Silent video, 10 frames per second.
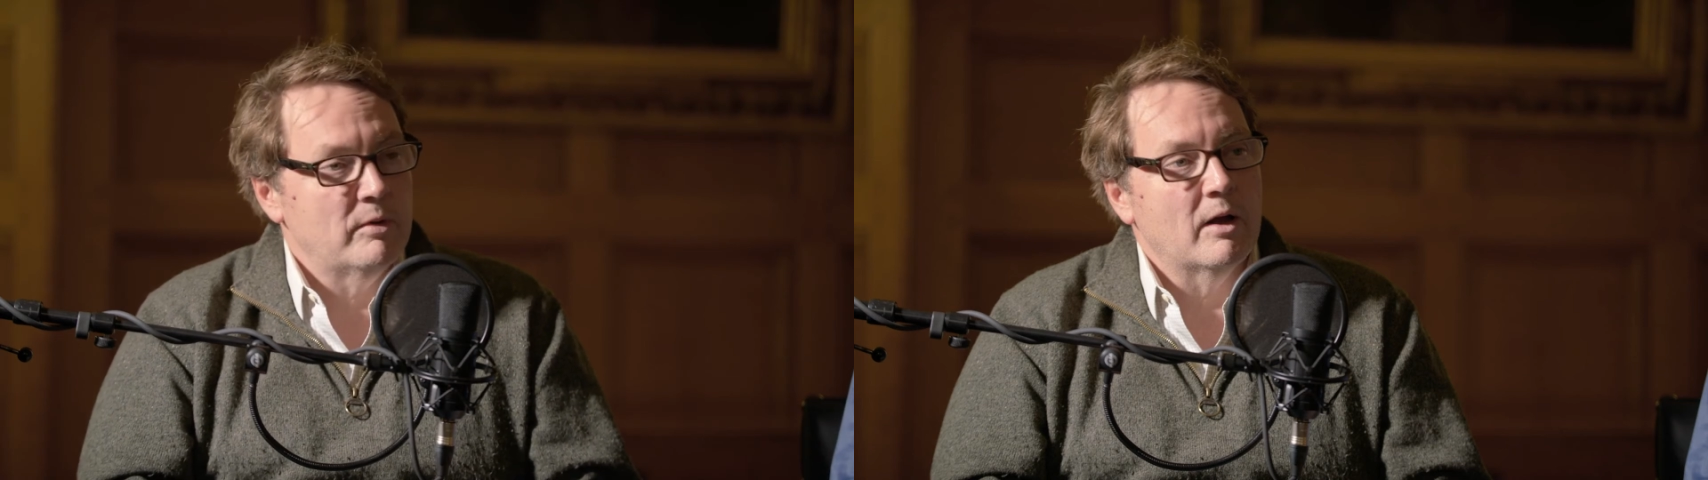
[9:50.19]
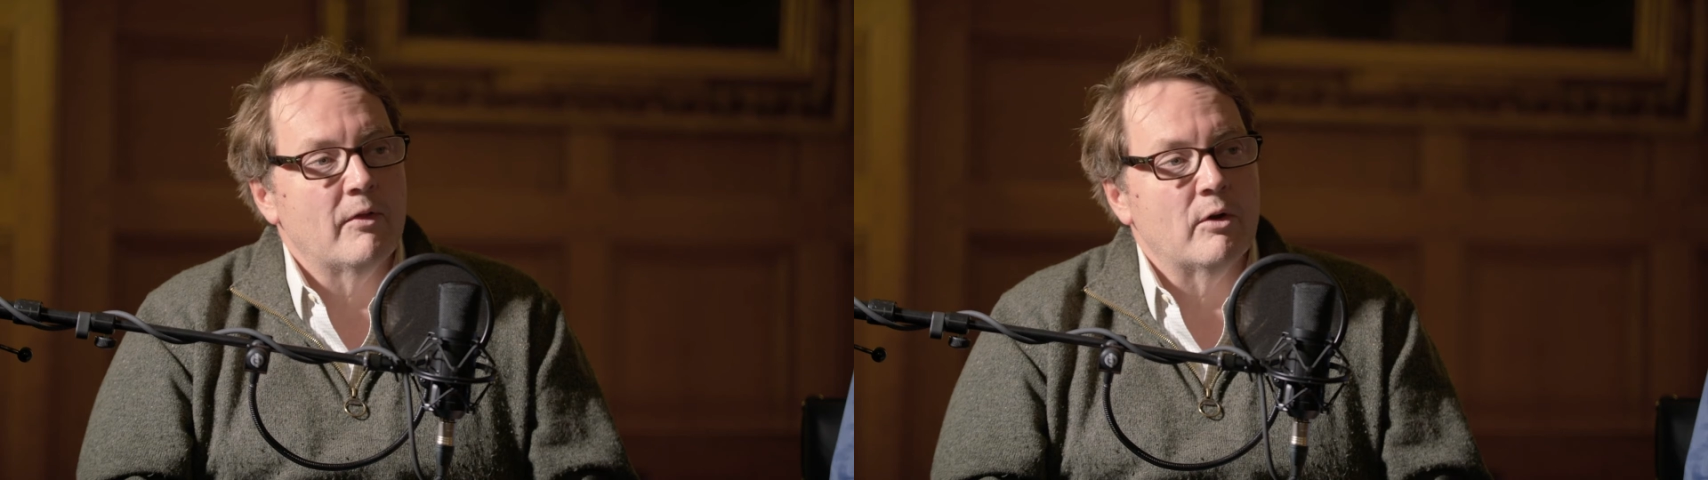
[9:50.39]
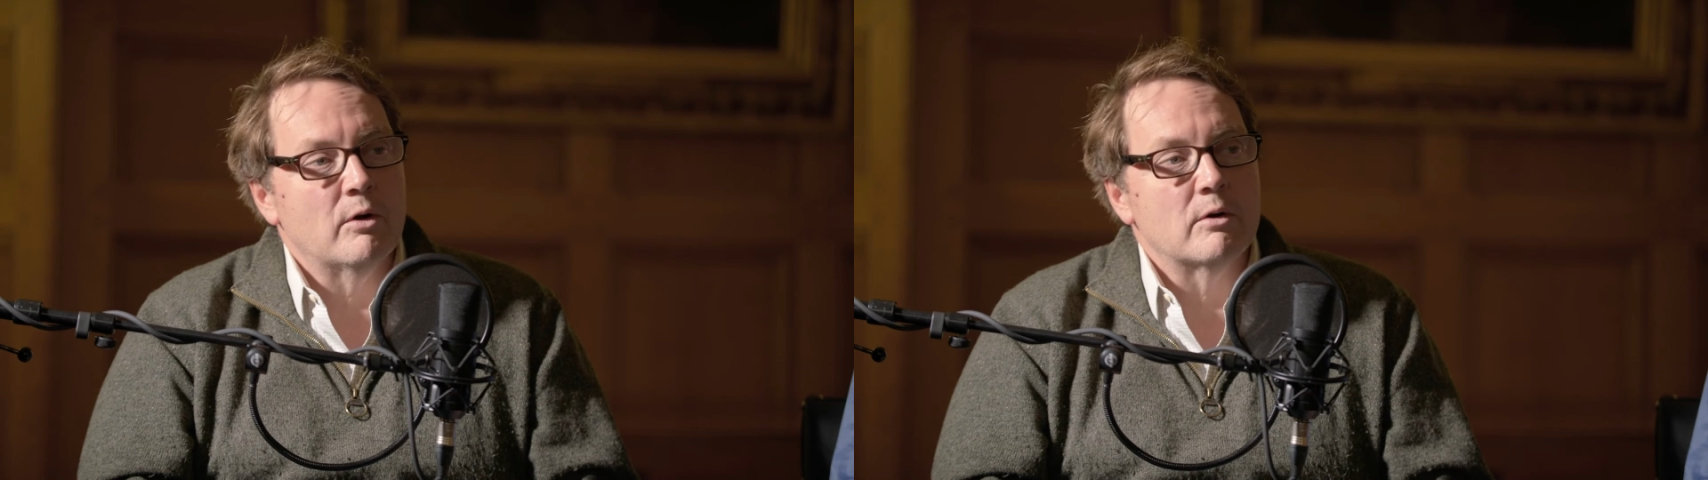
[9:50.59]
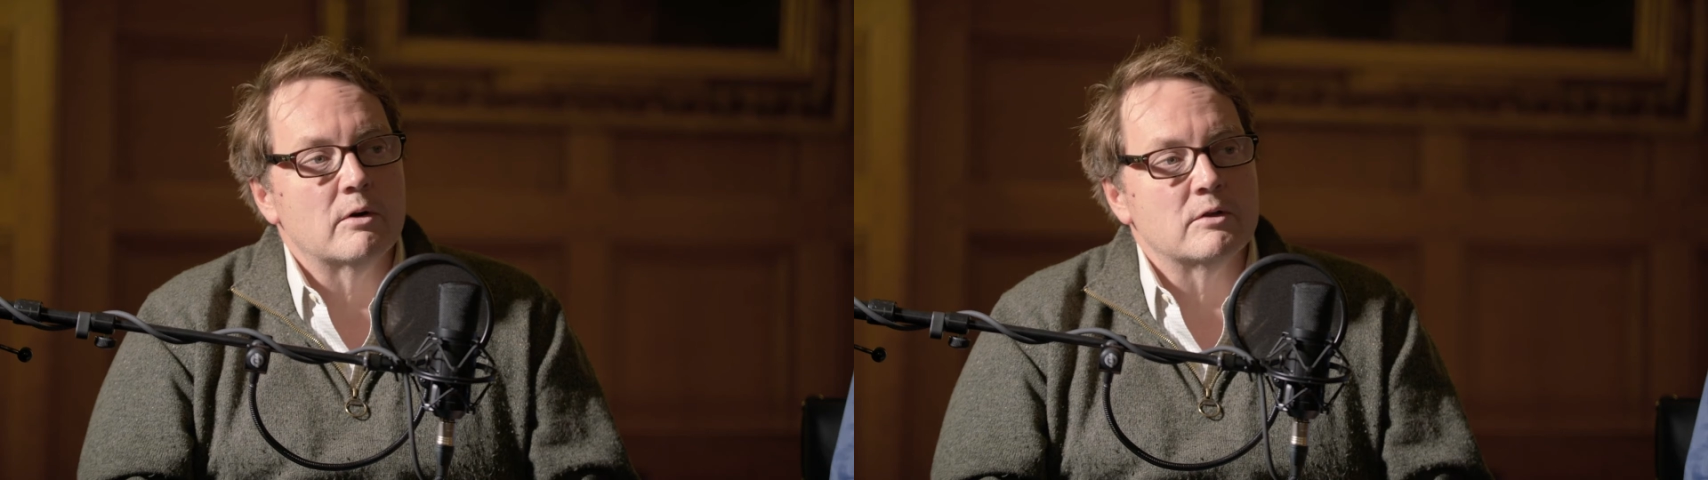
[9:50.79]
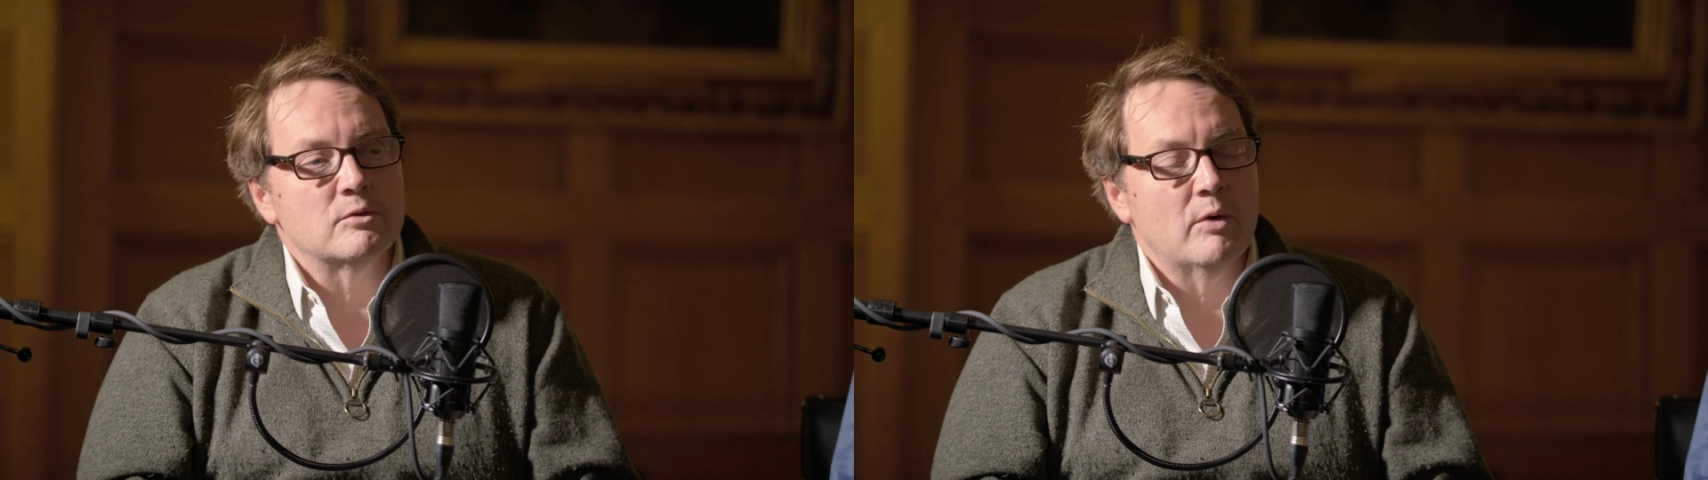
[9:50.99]
beyond the
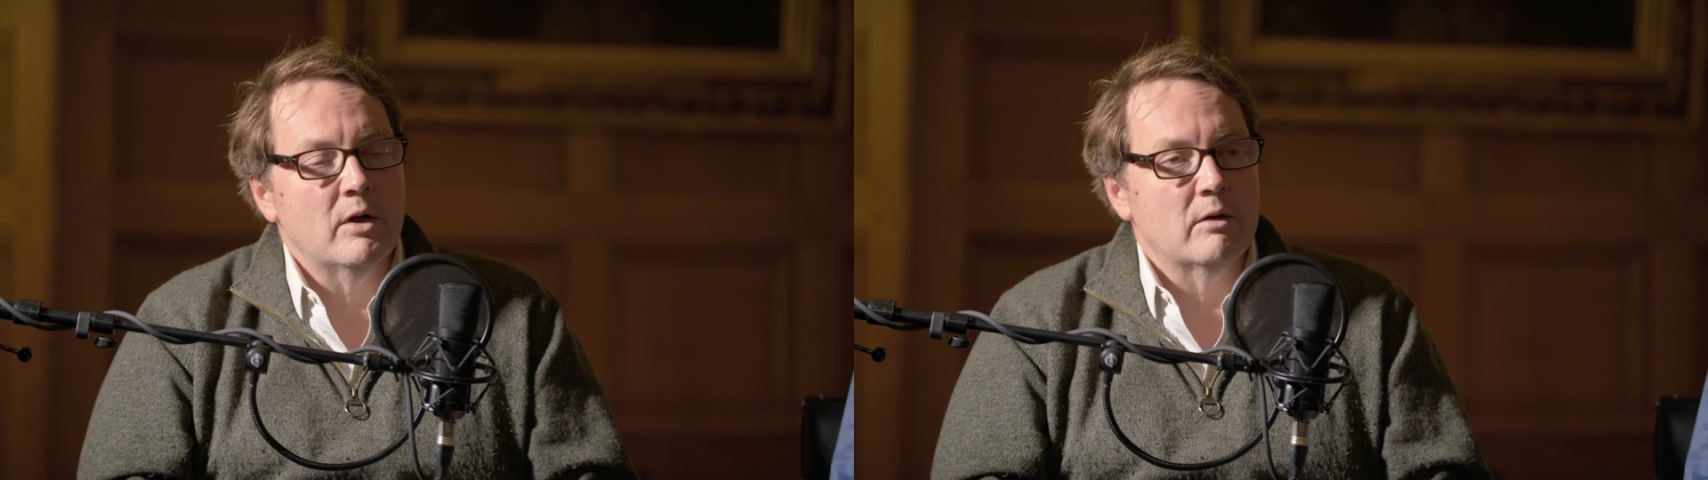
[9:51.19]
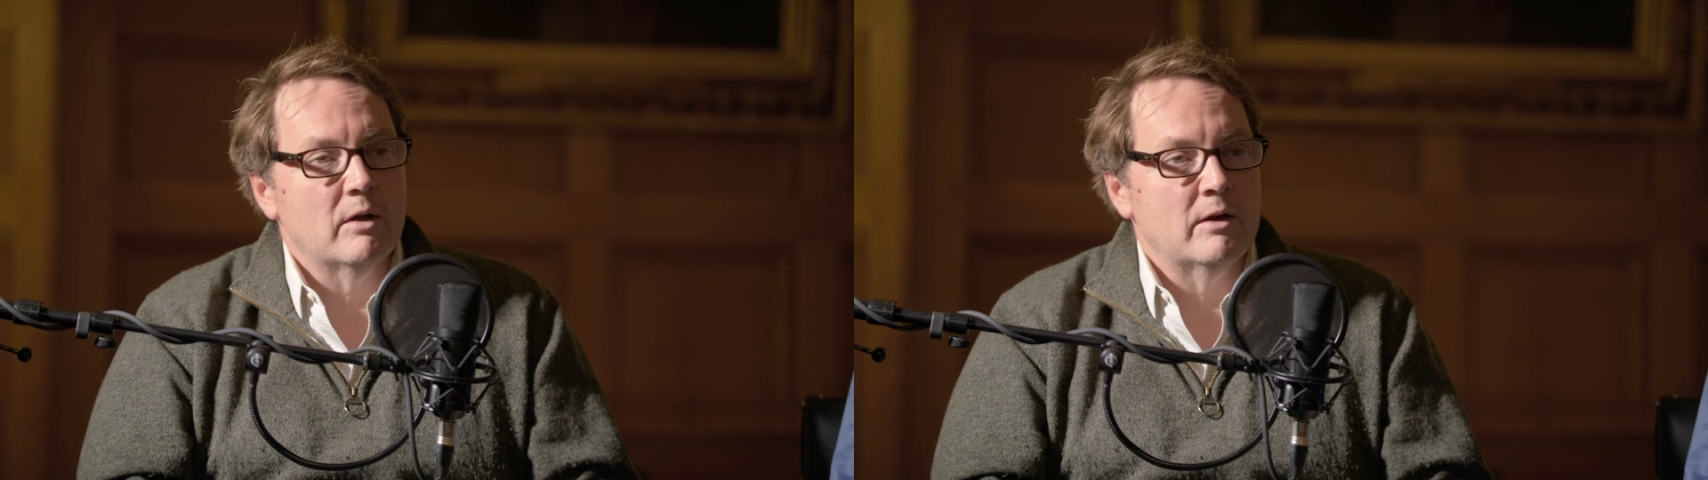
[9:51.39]
hard as well.